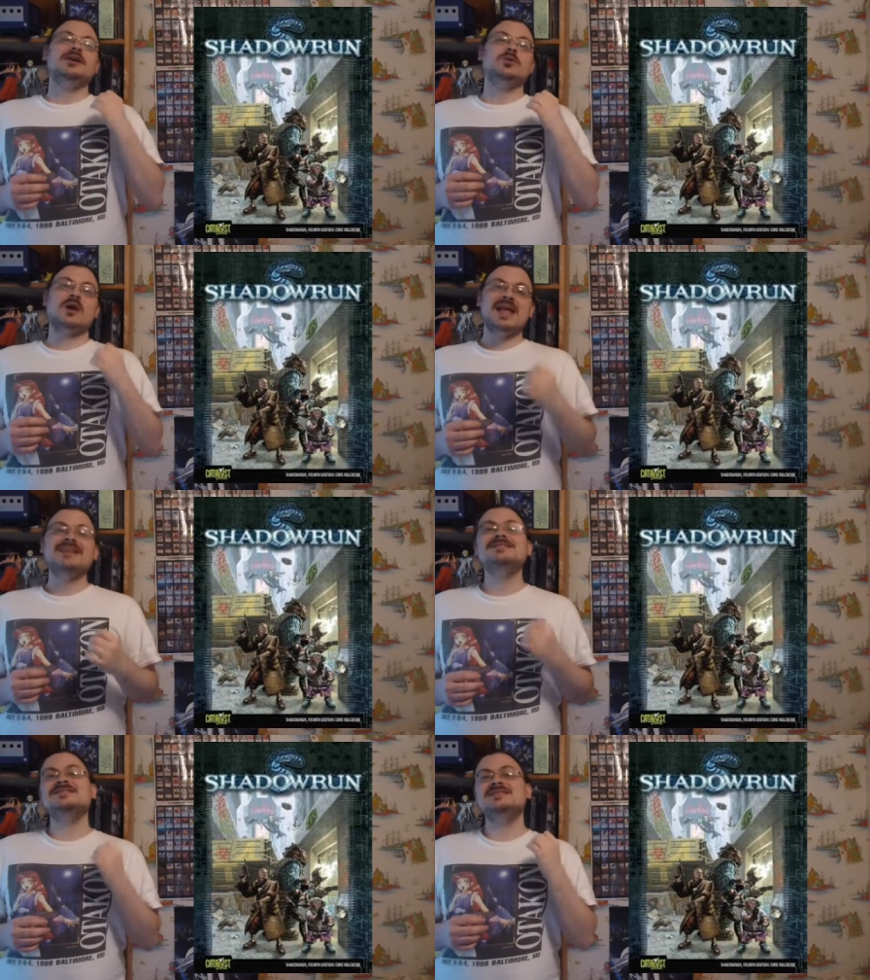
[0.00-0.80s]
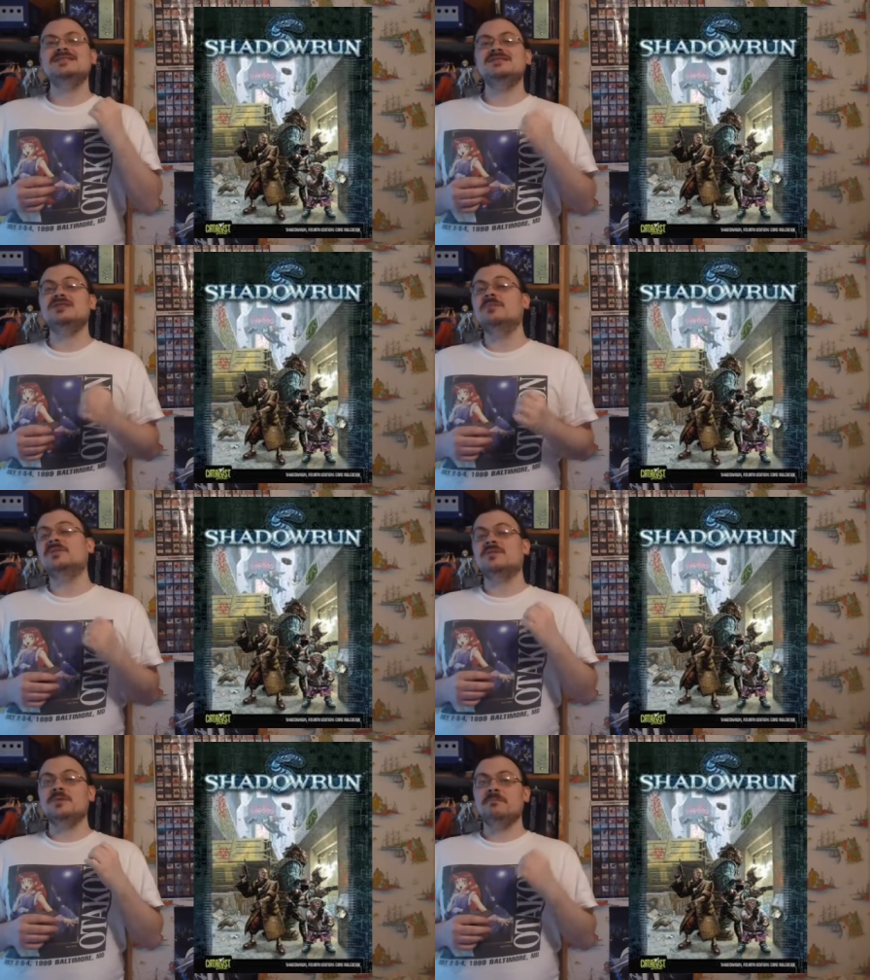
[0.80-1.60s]
you are instantly dumped
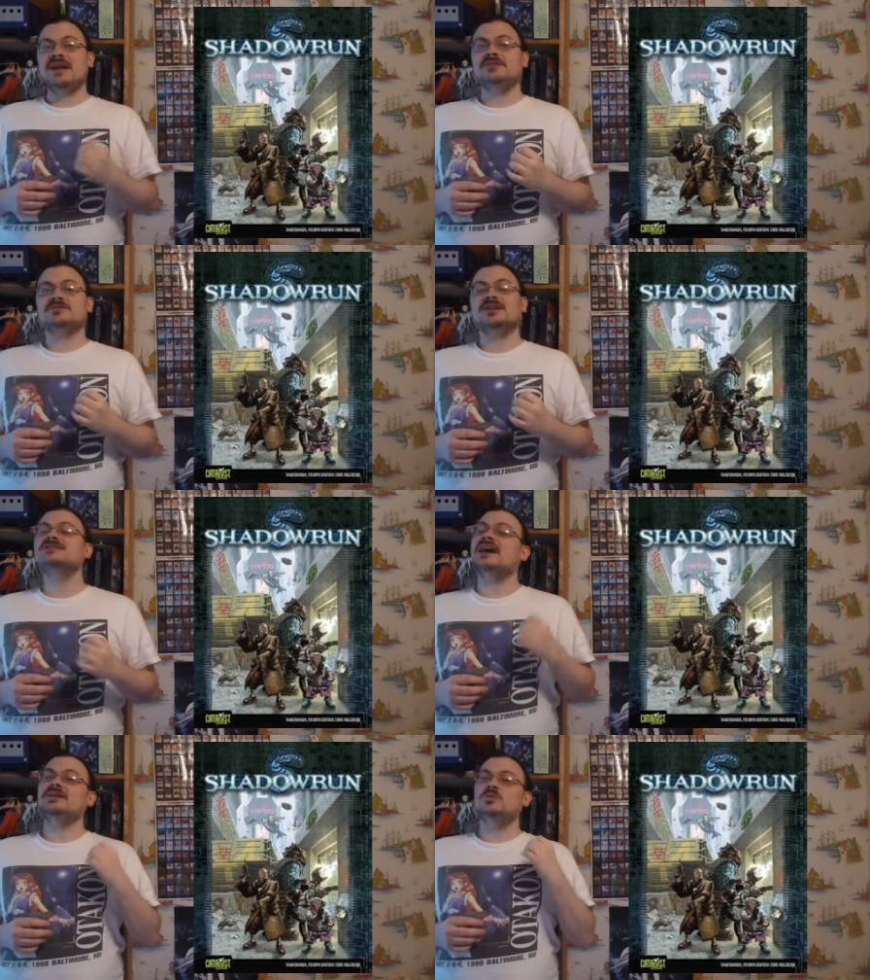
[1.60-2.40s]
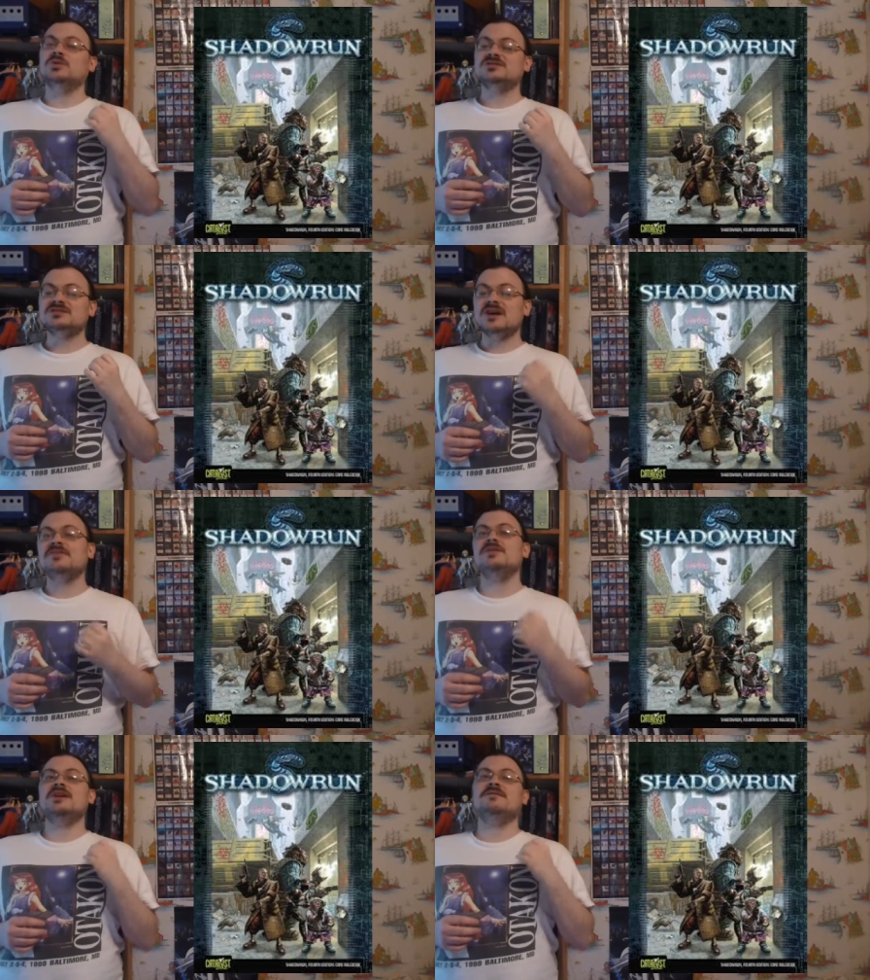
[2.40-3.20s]
from the Matrix and you will
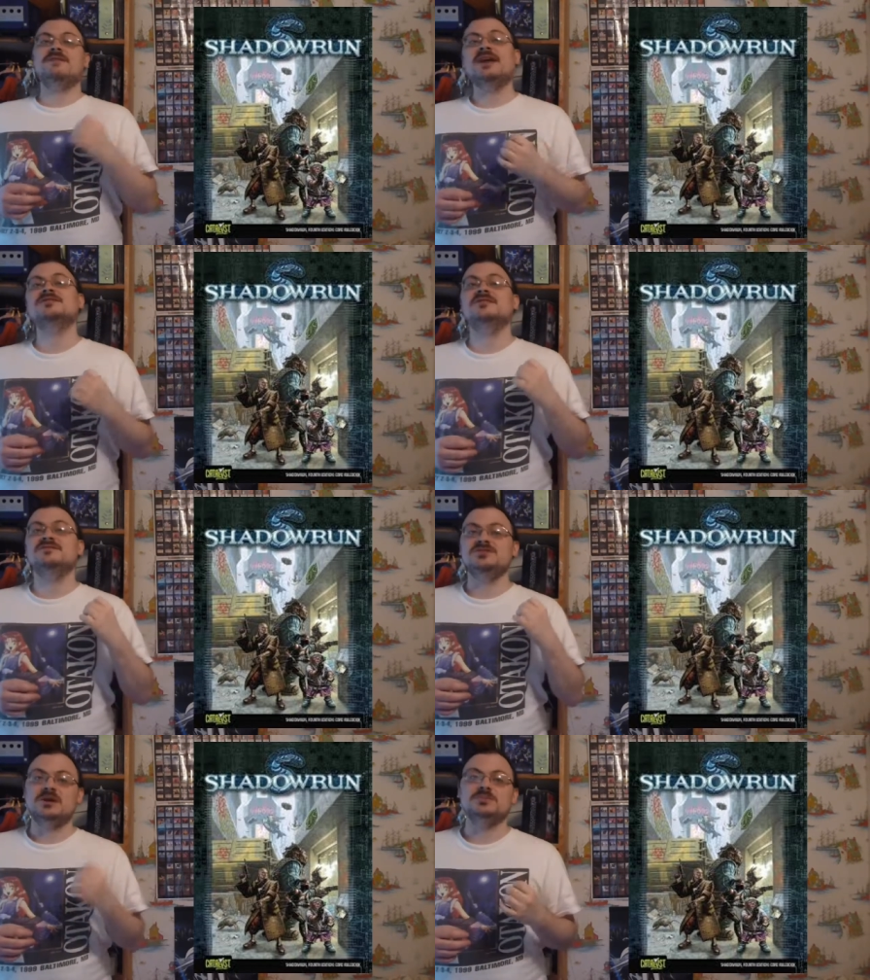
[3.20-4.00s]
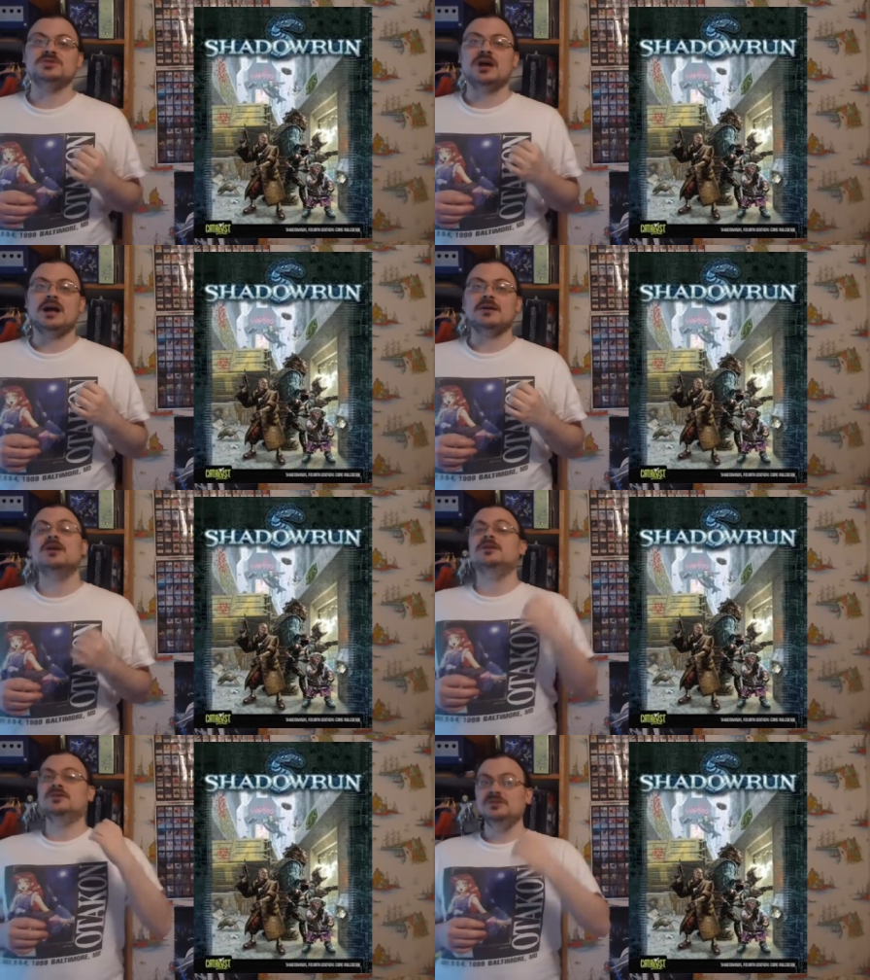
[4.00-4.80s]
suffer the effects of dump shock.
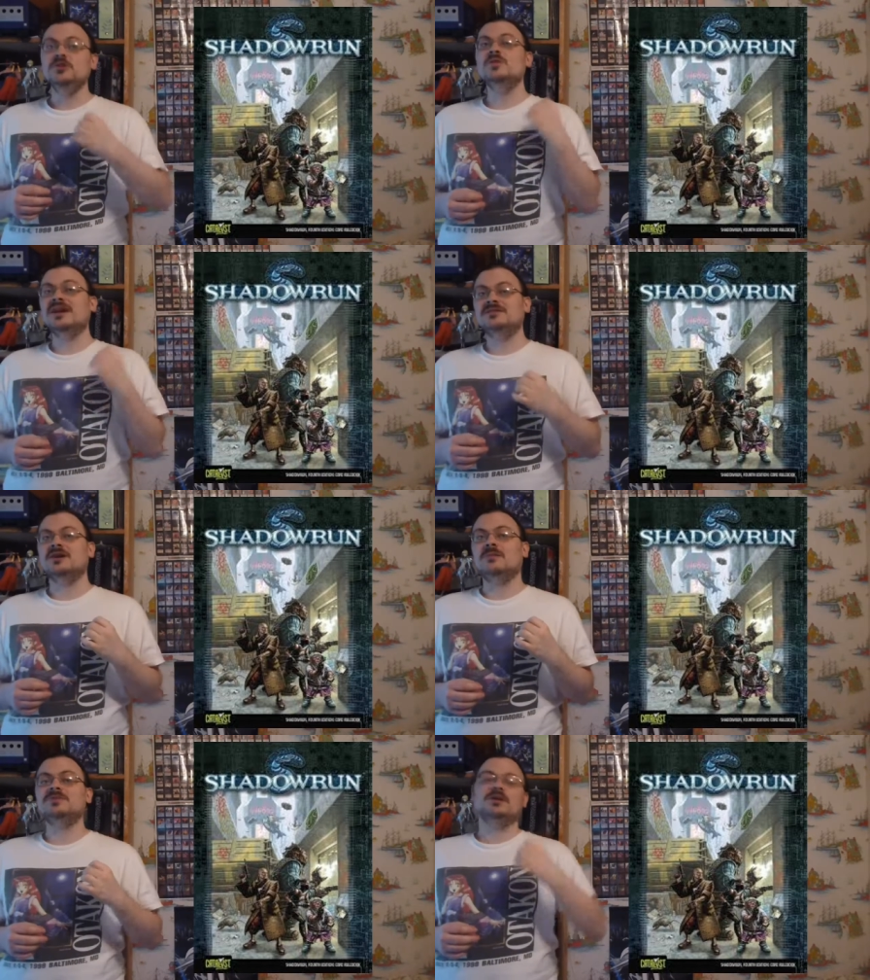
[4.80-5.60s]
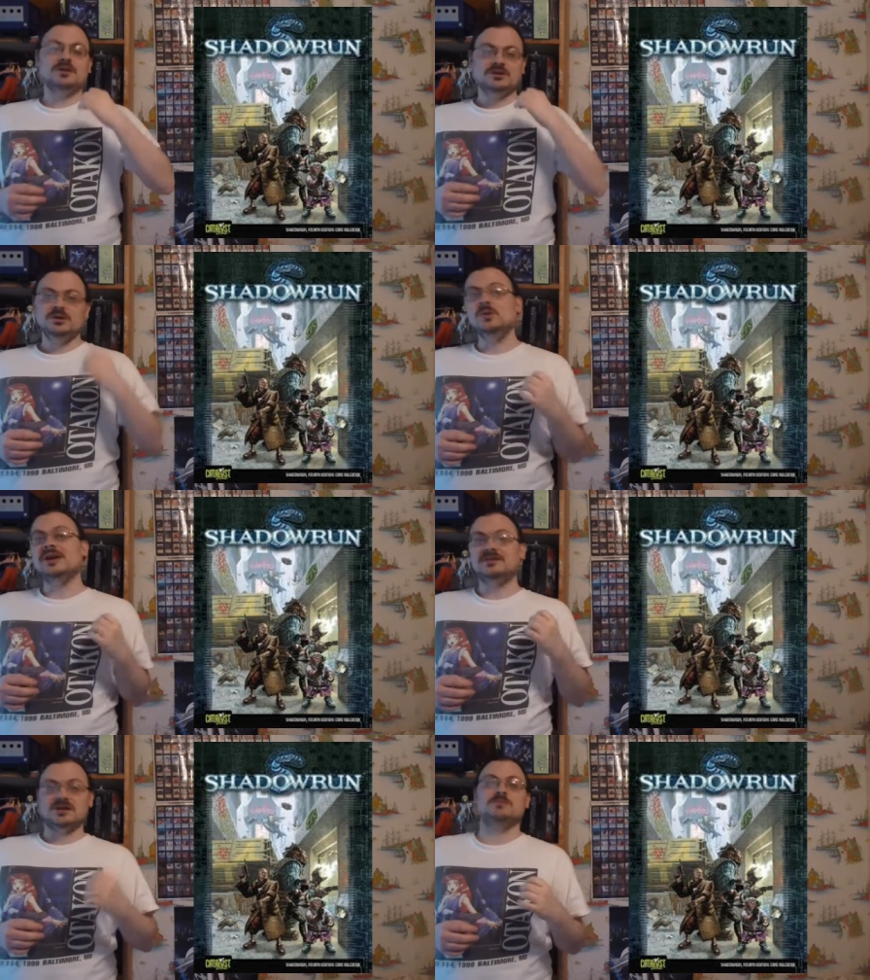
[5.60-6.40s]
You get dumped, you
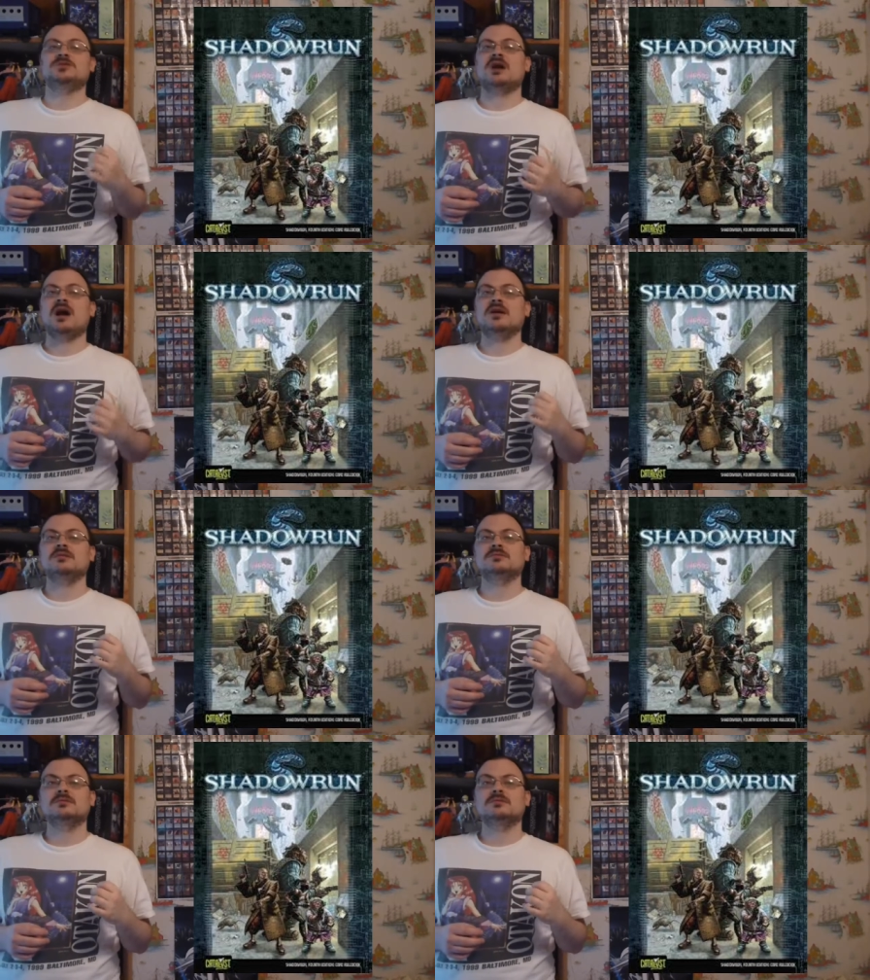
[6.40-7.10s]
get dump shock.